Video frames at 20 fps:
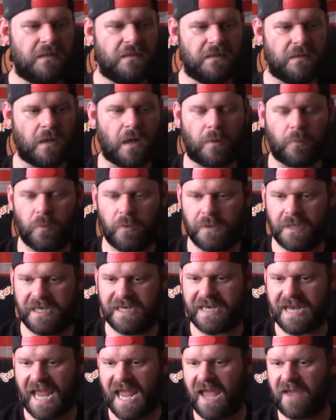You know, we
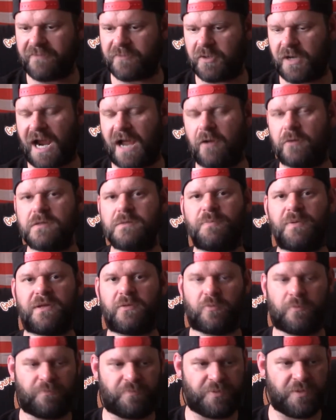didn't have grounds, but
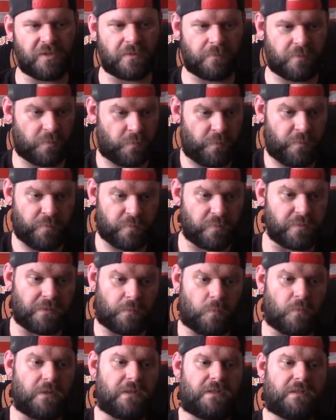we really
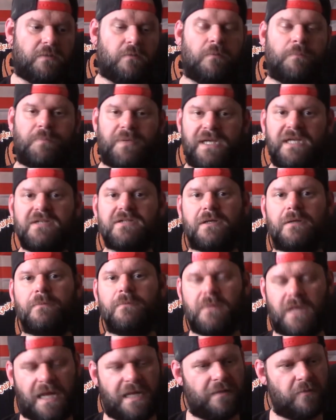wanted to impeach
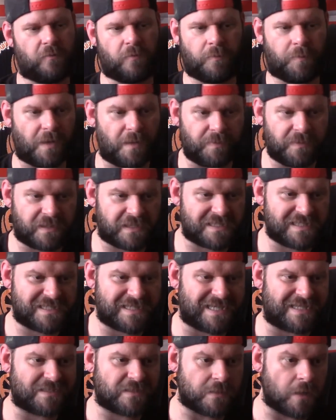him, and the Republicans
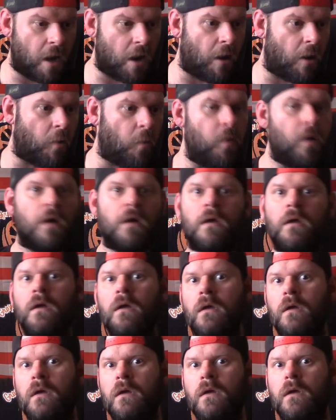said no.
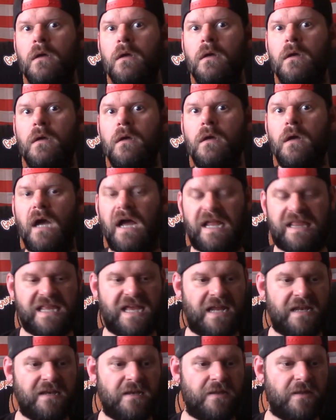And
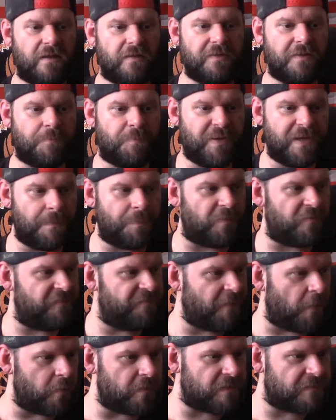then the people
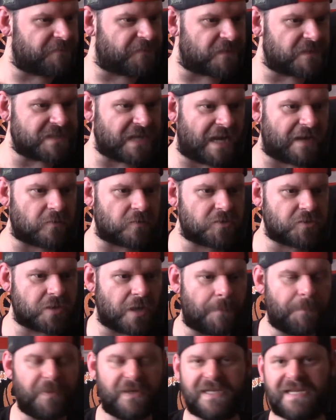voted for Donald
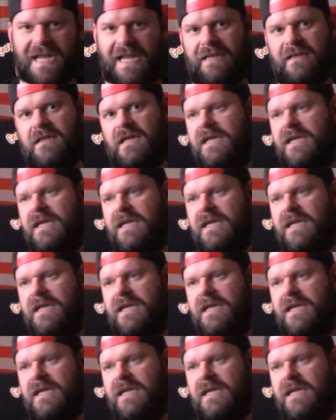Trump again.